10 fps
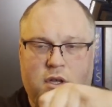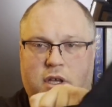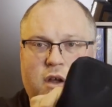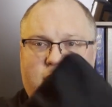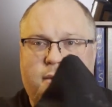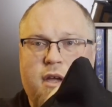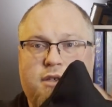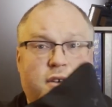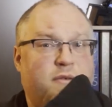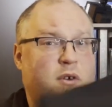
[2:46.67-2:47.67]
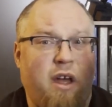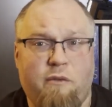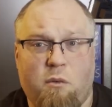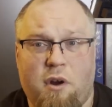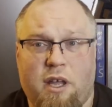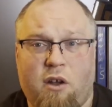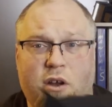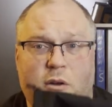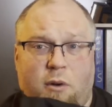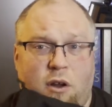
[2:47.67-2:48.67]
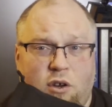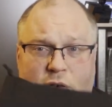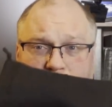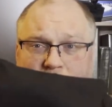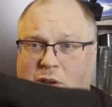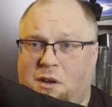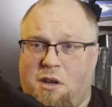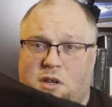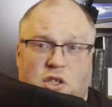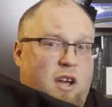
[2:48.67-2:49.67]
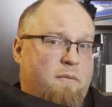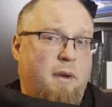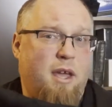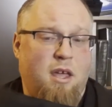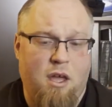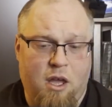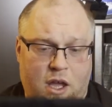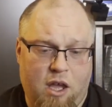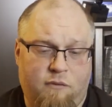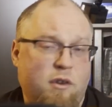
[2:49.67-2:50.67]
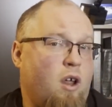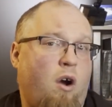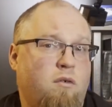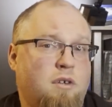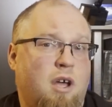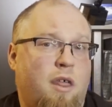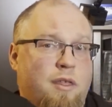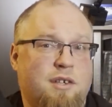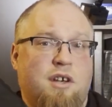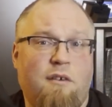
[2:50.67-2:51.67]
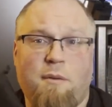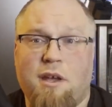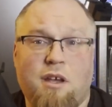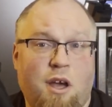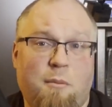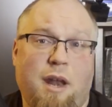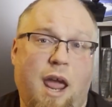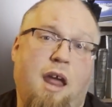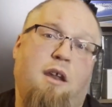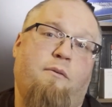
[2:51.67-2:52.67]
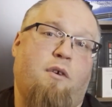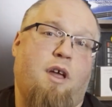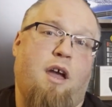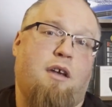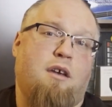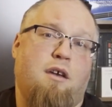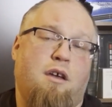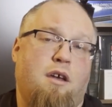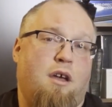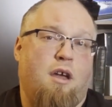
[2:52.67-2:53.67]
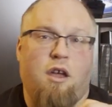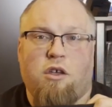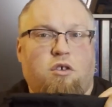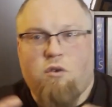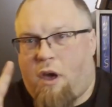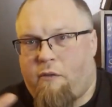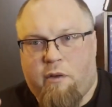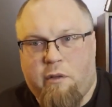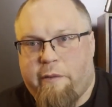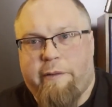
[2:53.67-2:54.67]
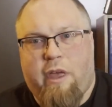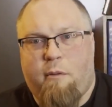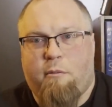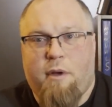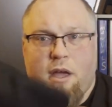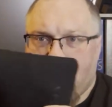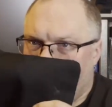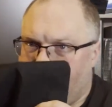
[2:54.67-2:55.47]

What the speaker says: carry bag. So if you ever want to carry it around, you have a soft bag. If you don't, this soft bag could come in handy for, like, you have a camera bag,